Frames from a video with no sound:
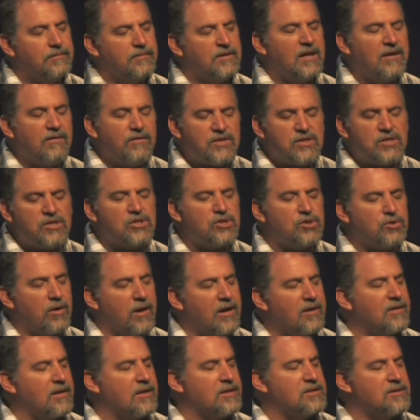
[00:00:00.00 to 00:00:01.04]
Give us a
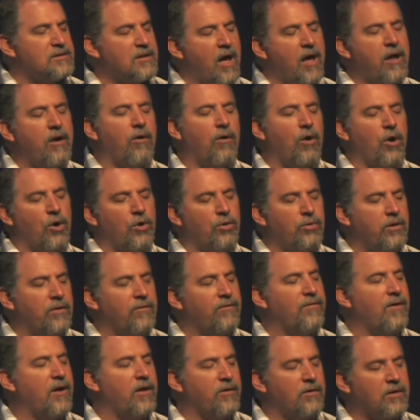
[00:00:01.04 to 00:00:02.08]
strength that's not our own, dear
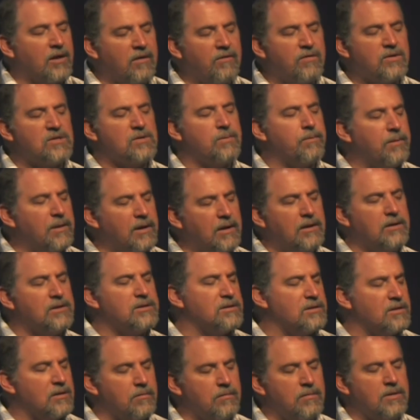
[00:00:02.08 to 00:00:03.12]
Father. Give us
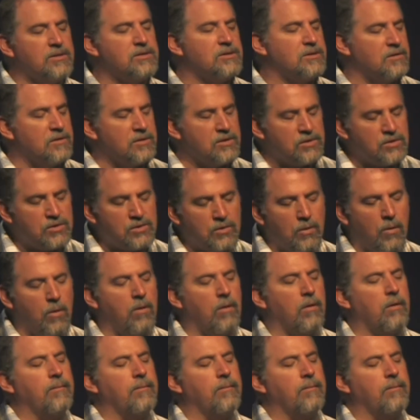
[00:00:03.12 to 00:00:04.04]
peace in the midst of the storm.